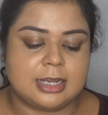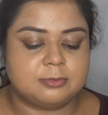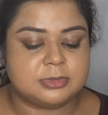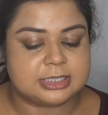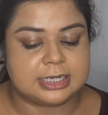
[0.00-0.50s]
I
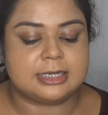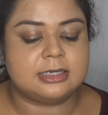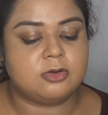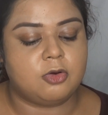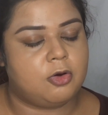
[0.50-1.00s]

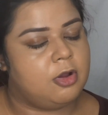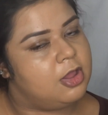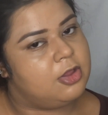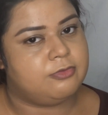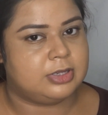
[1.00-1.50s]
directly go
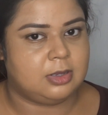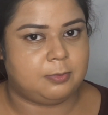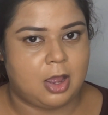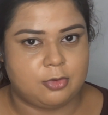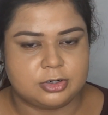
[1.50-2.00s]
with the
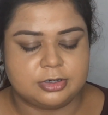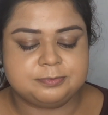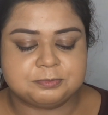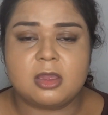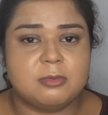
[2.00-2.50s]
powder.
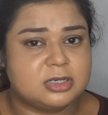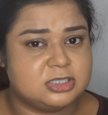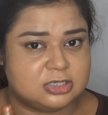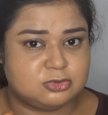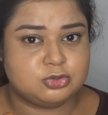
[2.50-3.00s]
But
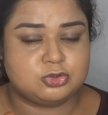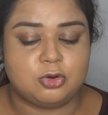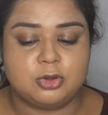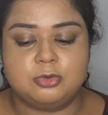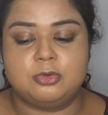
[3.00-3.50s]
just to
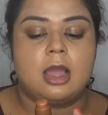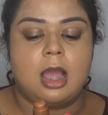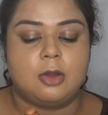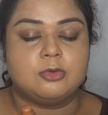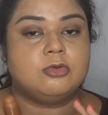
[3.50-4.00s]
show you
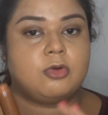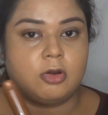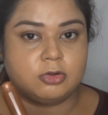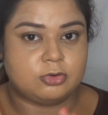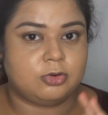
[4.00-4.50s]
how to
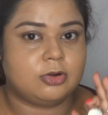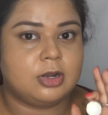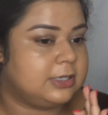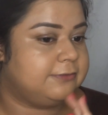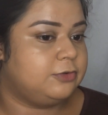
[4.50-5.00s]
contour
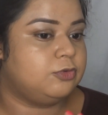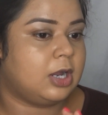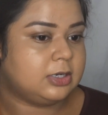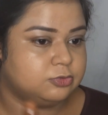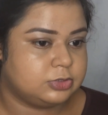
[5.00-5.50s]
if you
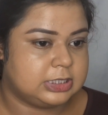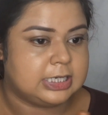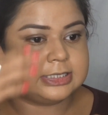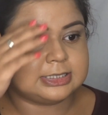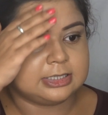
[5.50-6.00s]
are using
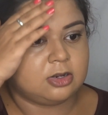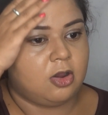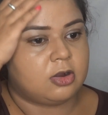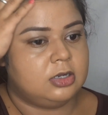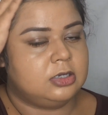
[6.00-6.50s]
a stick
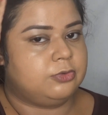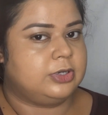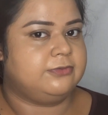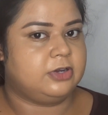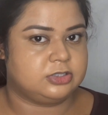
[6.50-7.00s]
or a
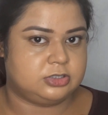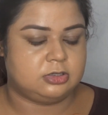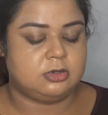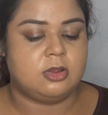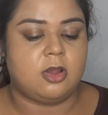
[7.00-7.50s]
liquid
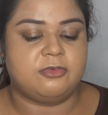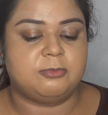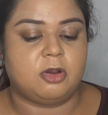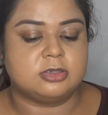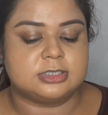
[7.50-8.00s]
version of
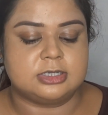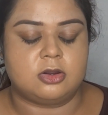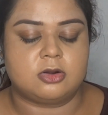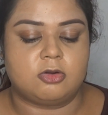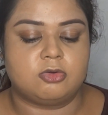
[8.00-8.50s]
bronzing
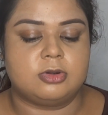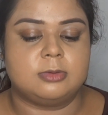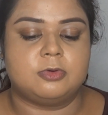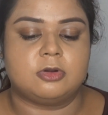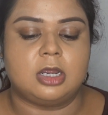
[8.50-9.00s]
or
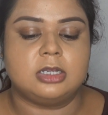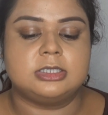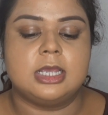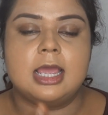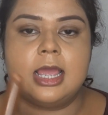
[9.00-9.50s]
contouring
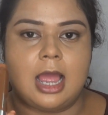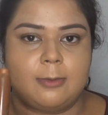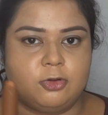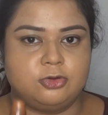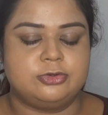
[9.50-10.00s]
products,
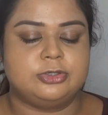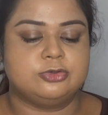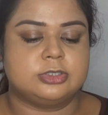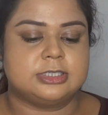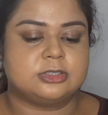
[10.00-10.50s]
I'm going to
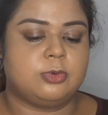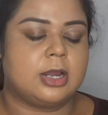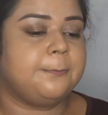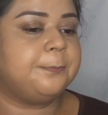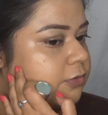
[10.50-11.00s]
use this
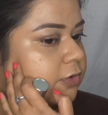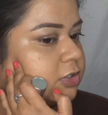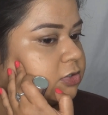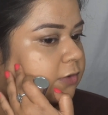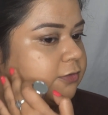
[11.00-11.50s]
one.
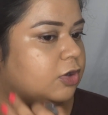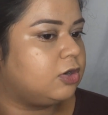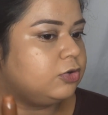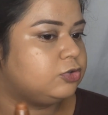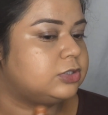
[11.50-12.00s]
First off, you
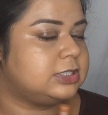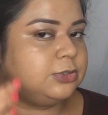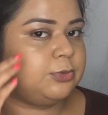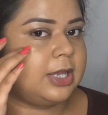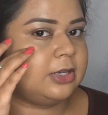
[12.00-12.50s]
are going to
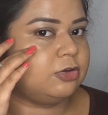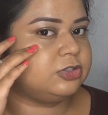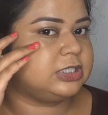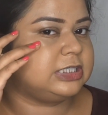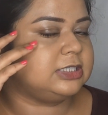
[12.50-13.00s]
see where your
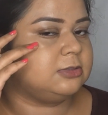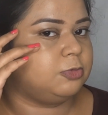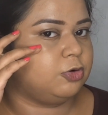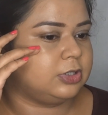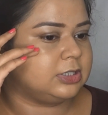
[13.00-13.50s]

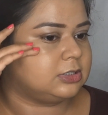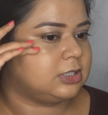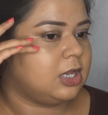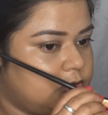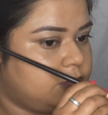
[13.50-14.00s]
cheekbone is.
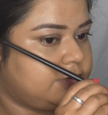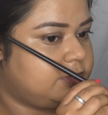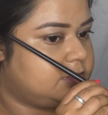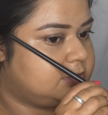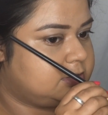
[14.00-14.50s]
So if
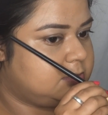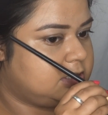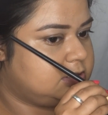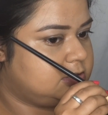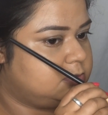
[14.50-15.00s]
this is
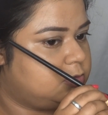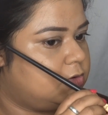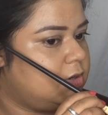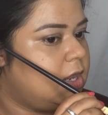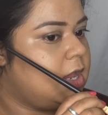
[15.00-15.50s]
my
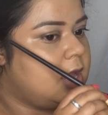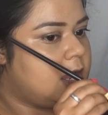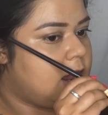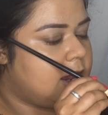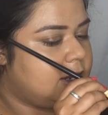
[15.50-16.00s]
cheekbone,
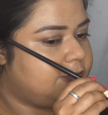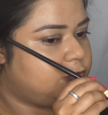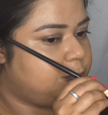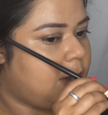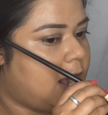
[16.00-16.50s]
I have
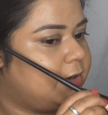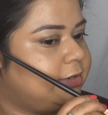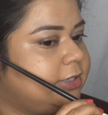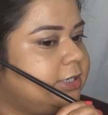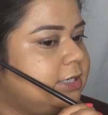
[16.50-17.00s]
to
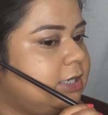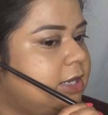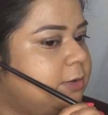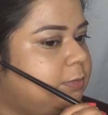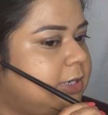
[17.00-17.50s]
parallelly
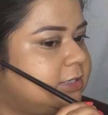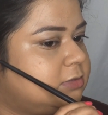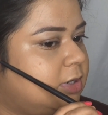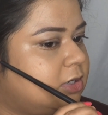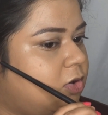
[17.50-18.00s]

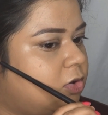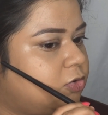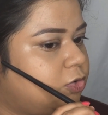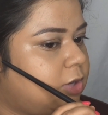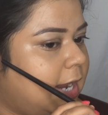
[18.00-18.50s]
place my
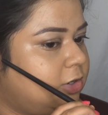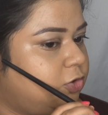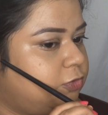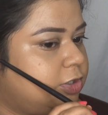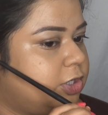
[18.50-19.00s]
contour right
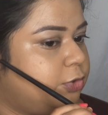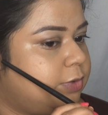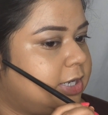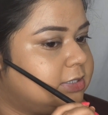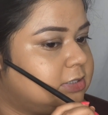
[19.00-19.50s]
over here
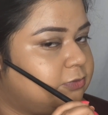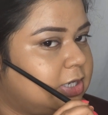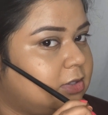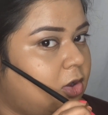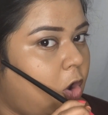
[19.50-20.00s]
where
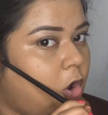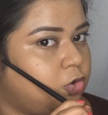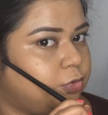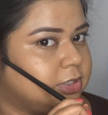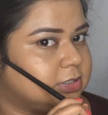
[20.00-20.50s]
the
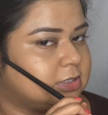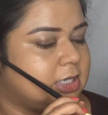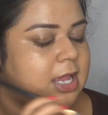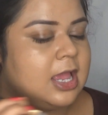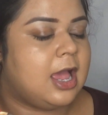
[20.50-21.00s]
hollow is.
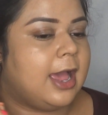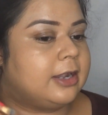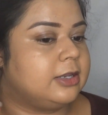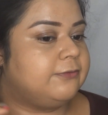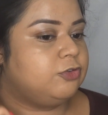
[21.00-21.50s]

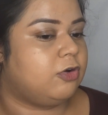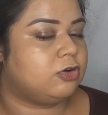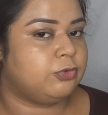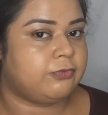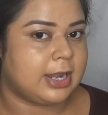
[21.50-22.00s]
And if you
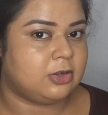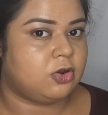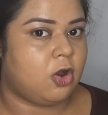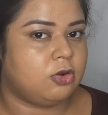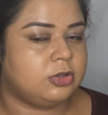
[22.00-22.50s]
want to find
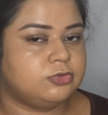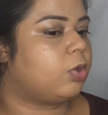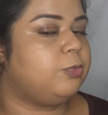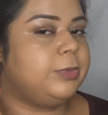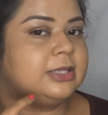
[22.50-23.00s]
your hollow, you
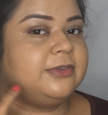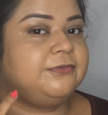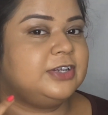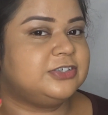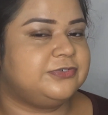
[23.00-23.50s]
make the
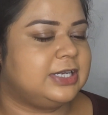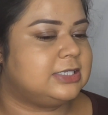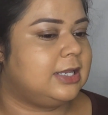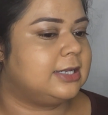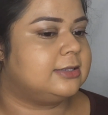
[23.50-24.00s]
fish
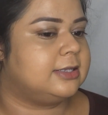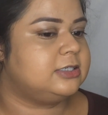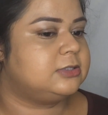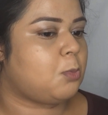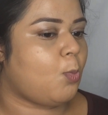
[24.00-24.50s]
face like this.